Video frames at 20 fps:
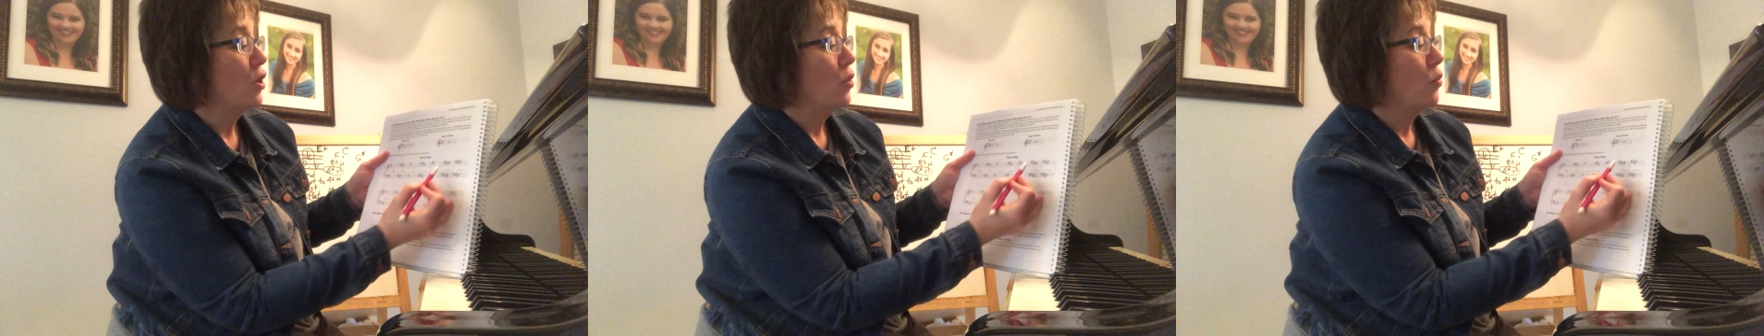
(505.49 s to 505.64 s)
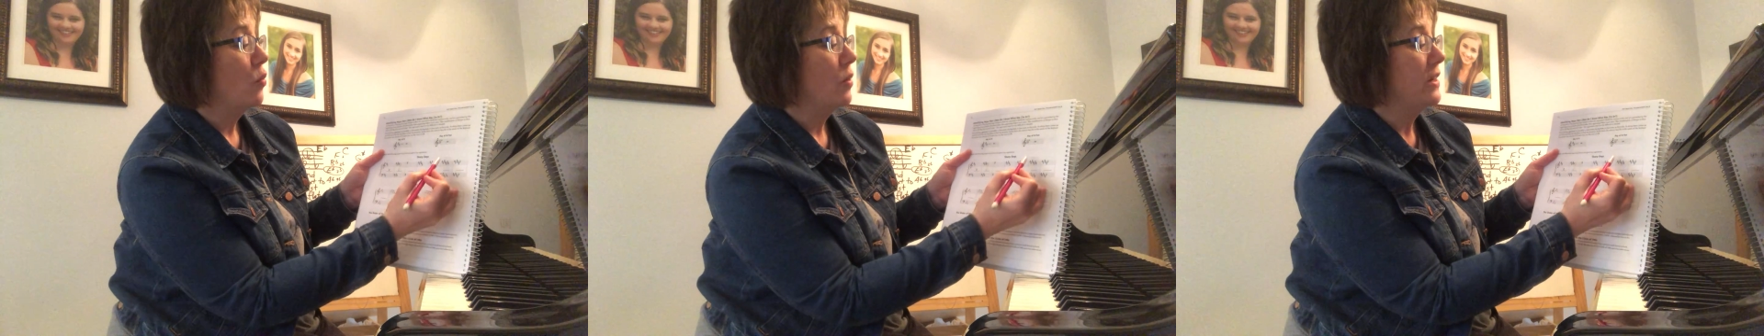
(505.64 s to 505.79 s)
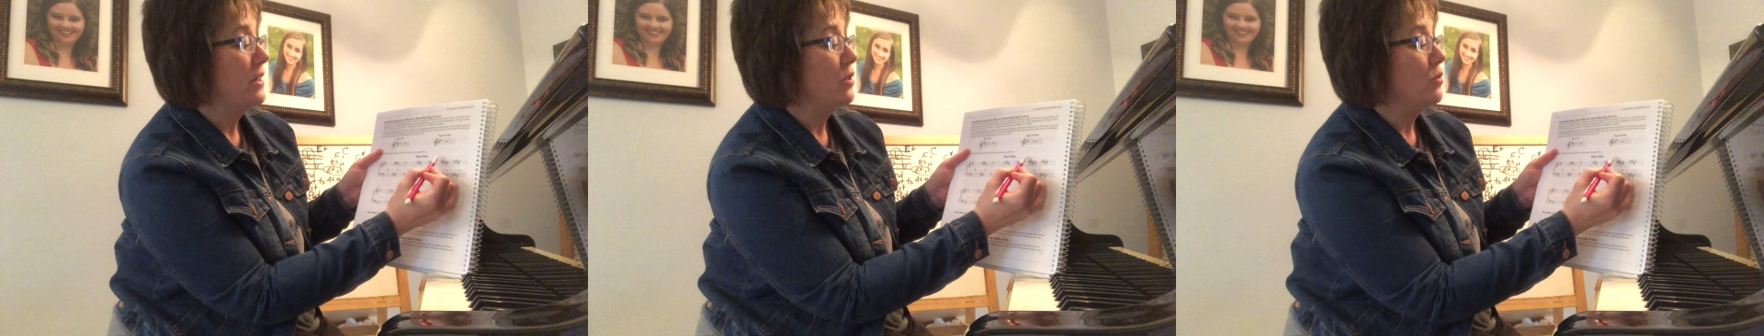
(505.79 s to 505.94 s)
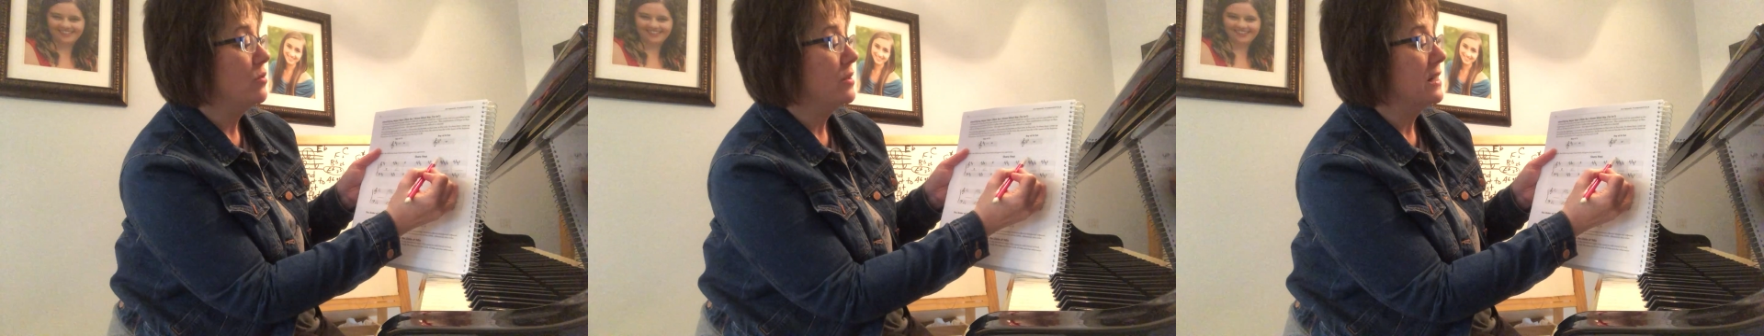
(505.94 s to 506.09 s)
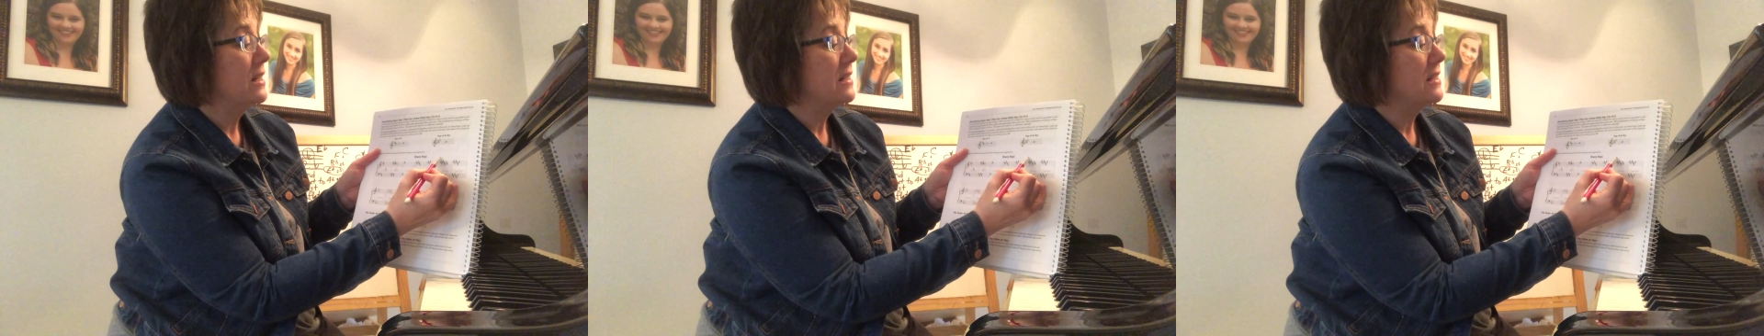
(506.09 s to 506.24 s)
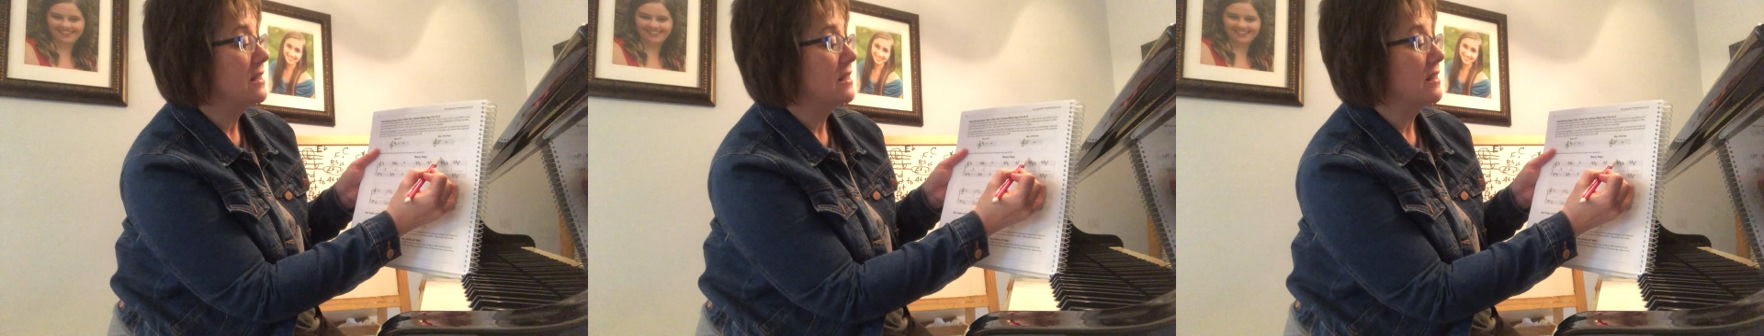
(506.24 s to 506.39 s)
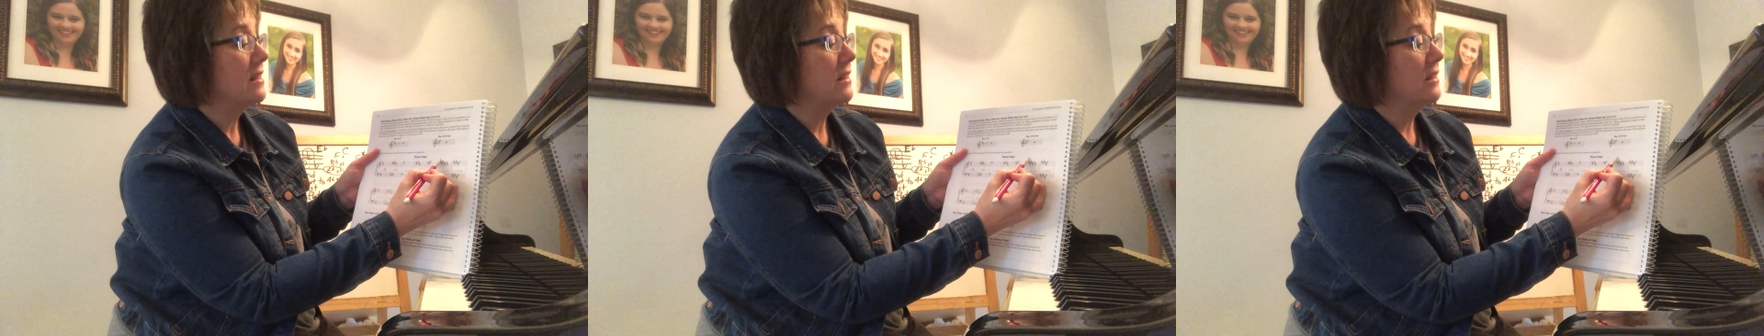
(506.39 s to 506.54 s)
When you get
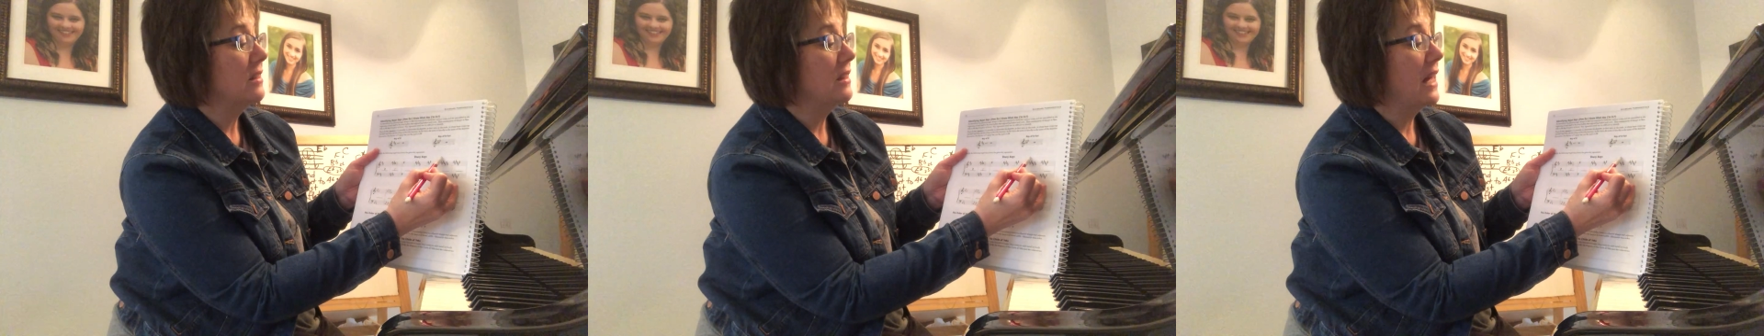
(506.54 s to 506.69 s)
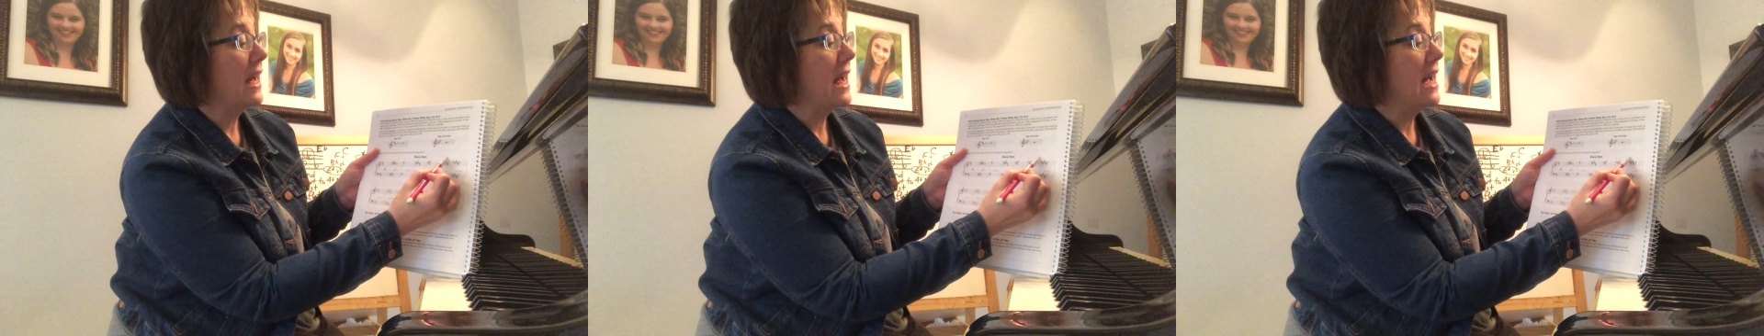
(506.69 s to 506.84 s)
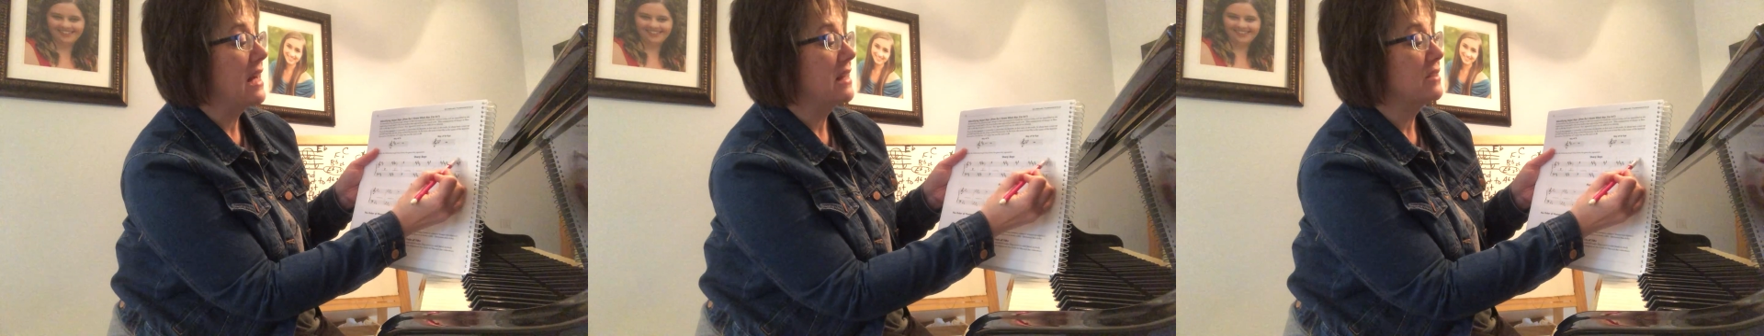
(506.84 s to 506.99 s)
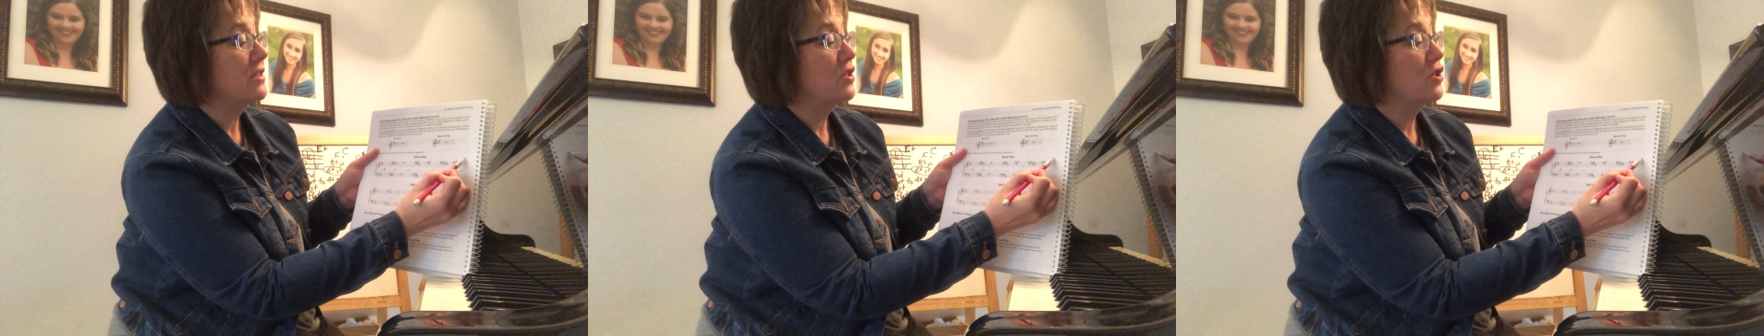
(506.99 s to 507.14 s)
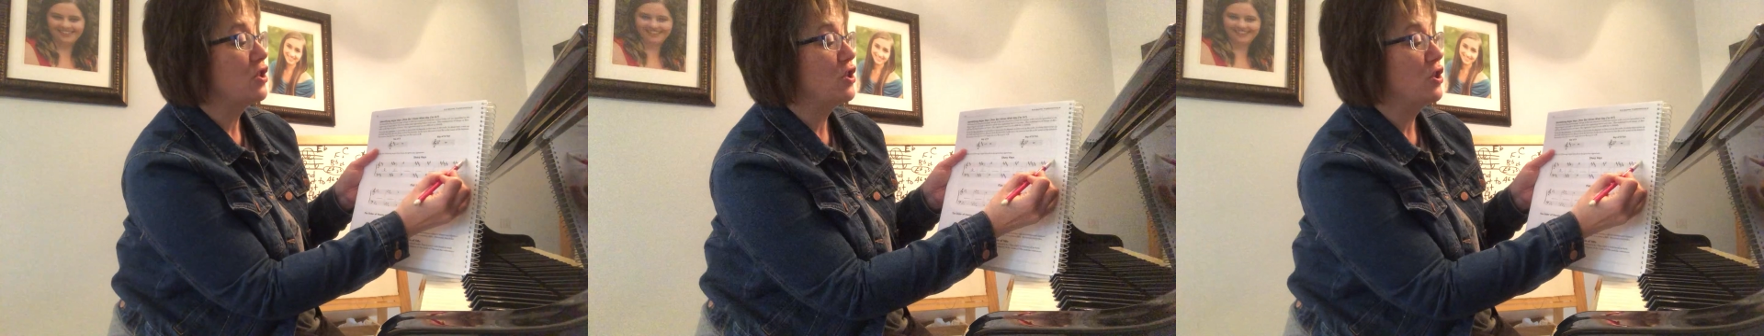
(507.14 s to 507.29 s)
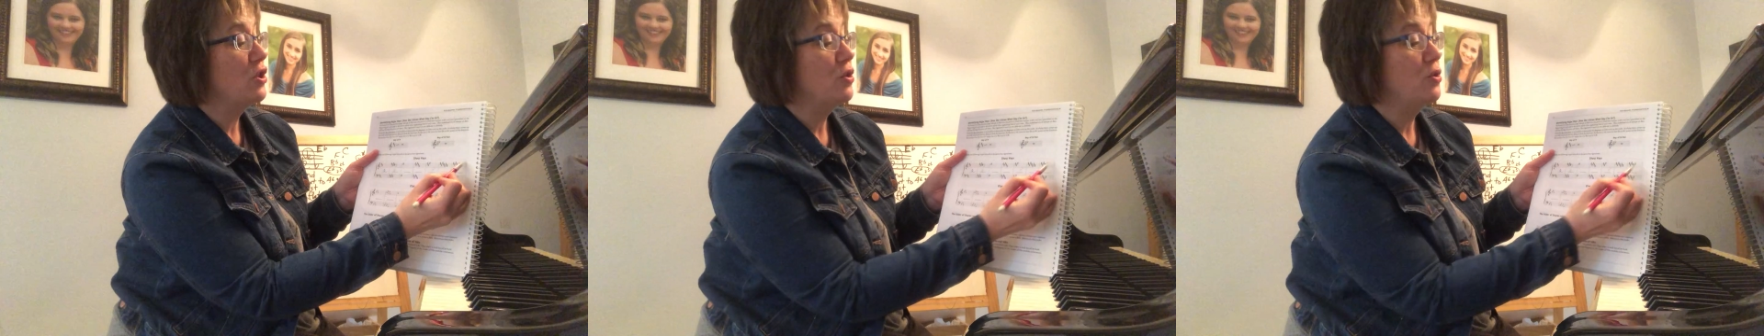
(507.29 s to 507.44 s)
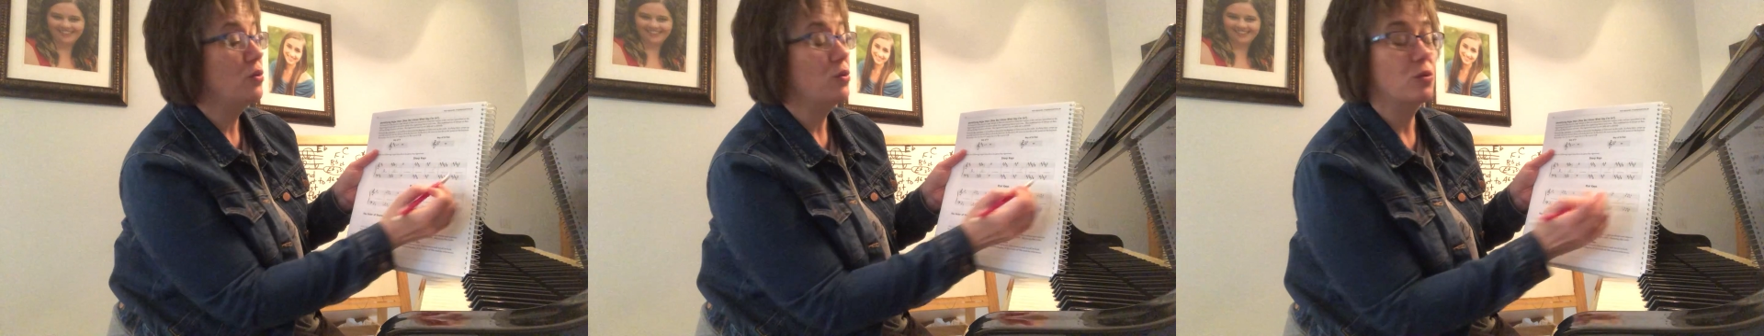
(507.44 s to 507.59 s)
to the last
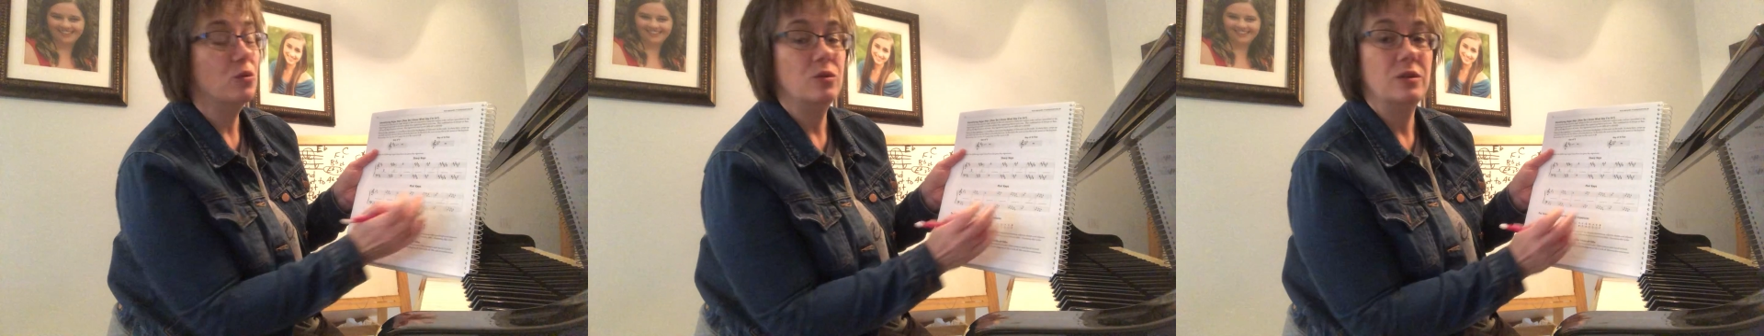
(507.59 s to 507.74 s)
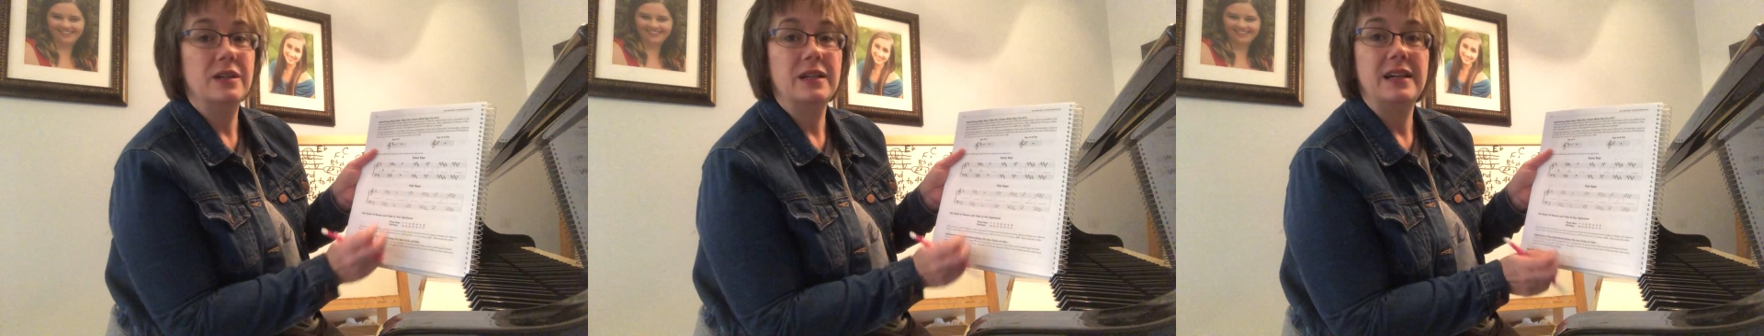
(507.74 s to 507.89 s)
2